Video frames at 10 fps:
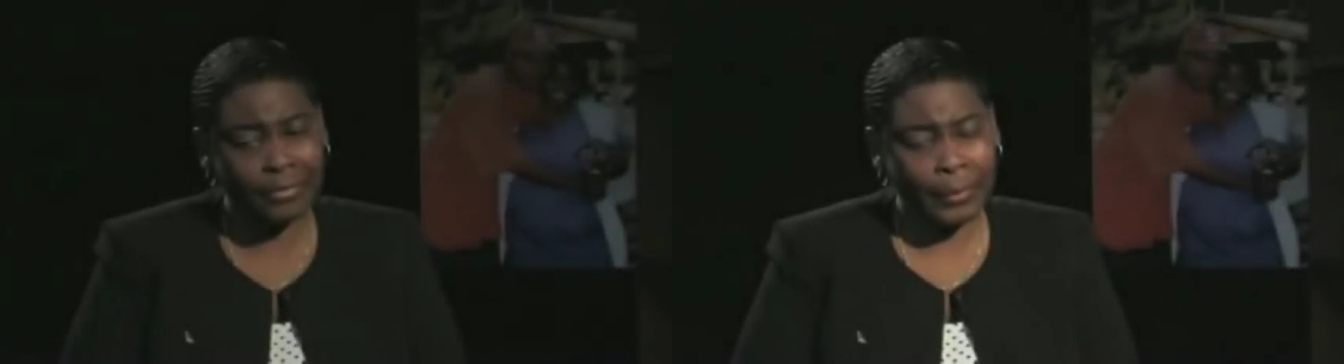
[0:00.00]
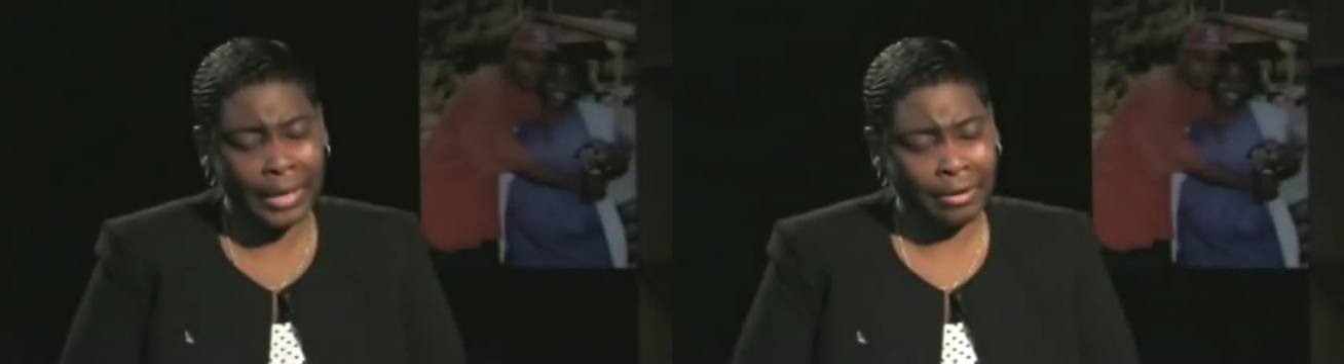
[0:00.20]

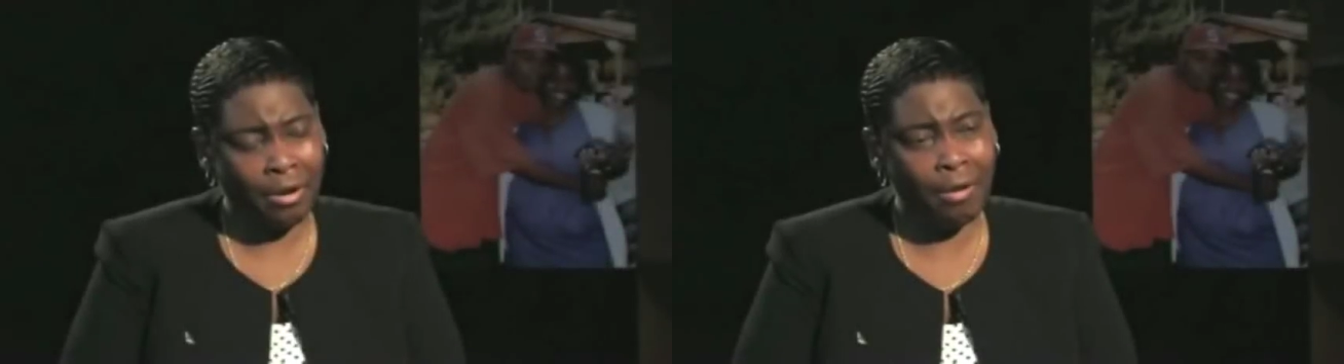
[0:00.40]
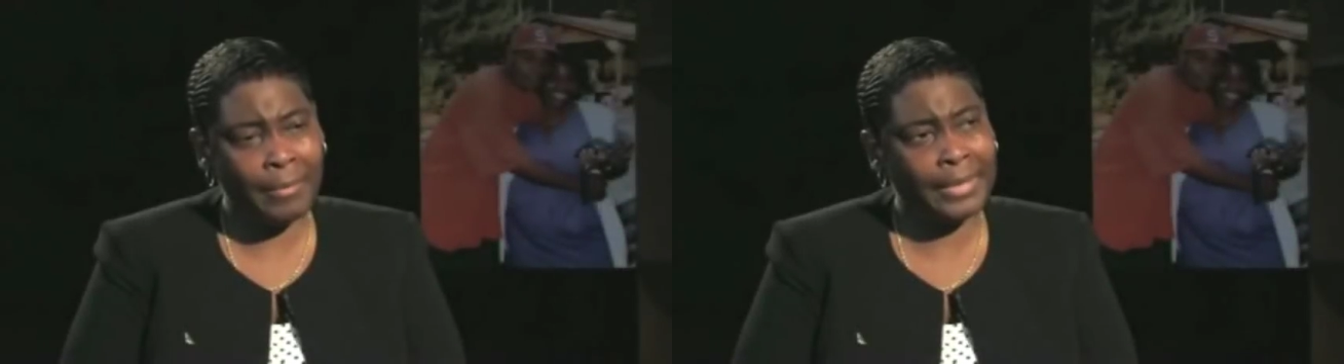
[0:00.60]
When they
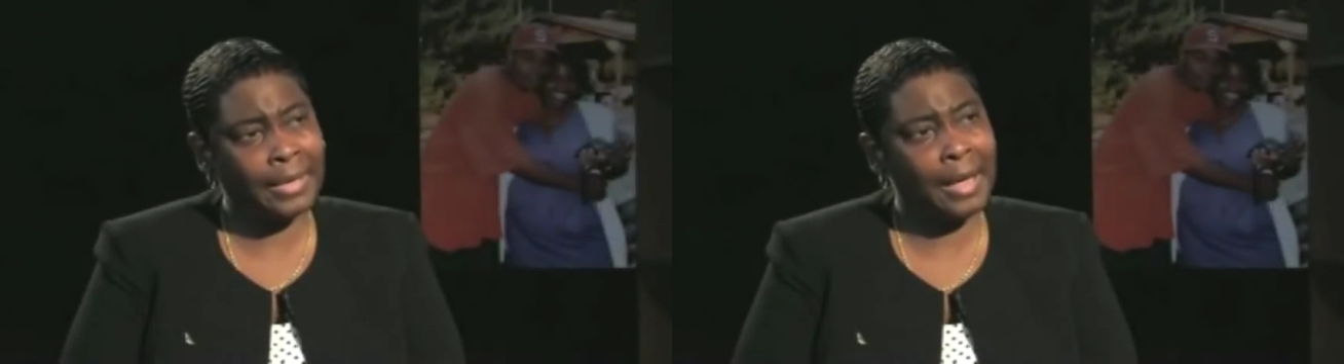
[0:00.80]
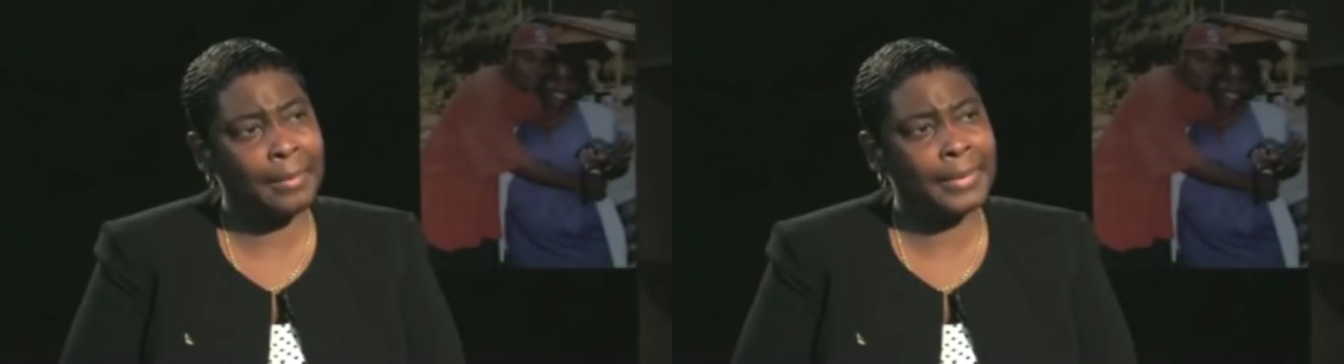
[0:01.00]
called me to
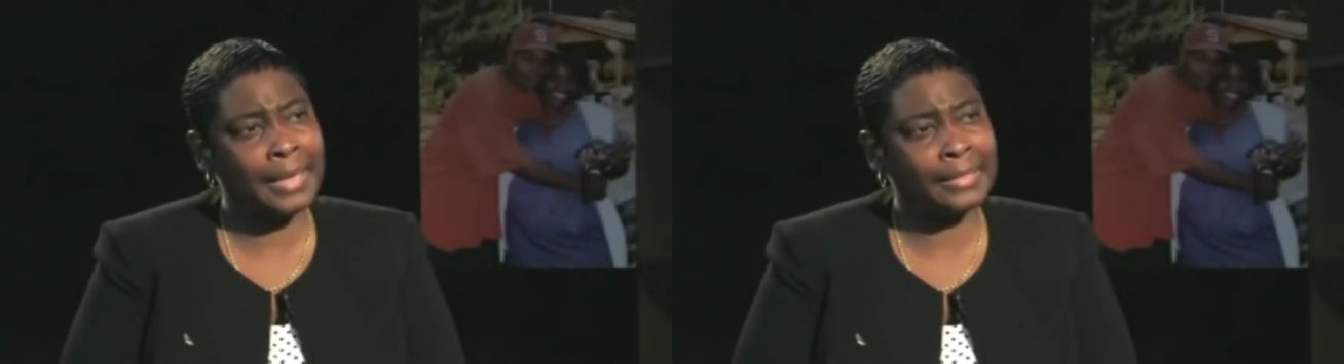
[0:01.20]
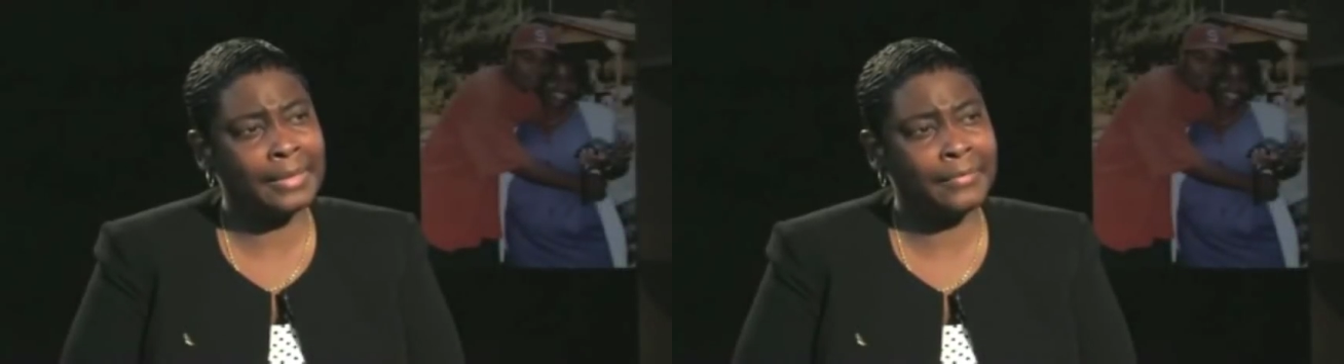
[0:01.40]
come and
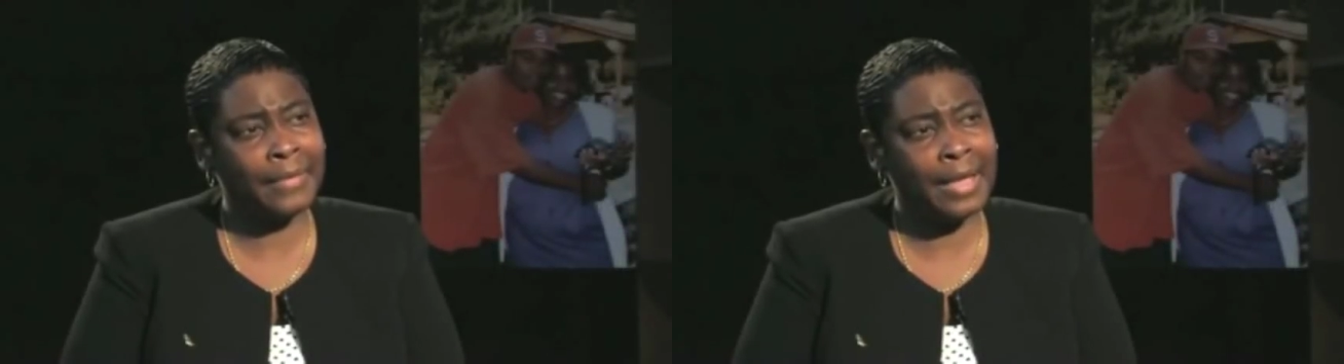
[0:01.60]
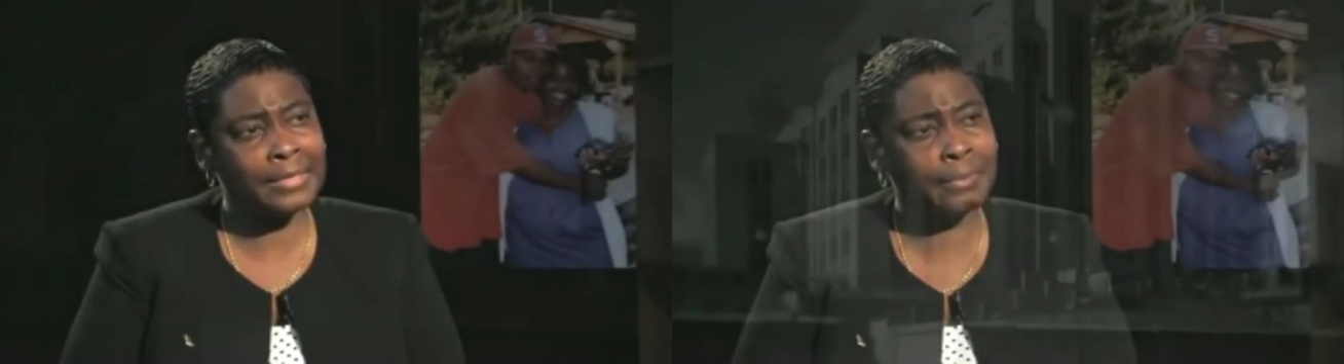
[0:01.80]

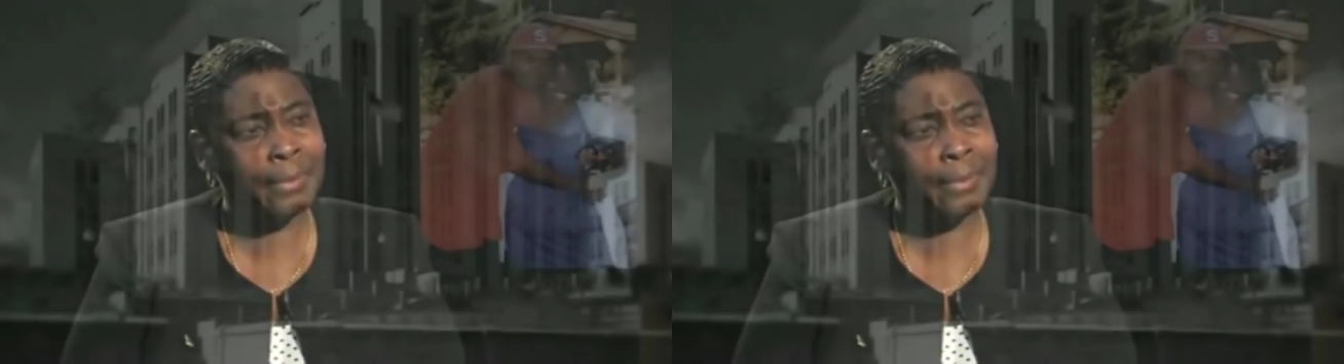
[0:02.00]
identify his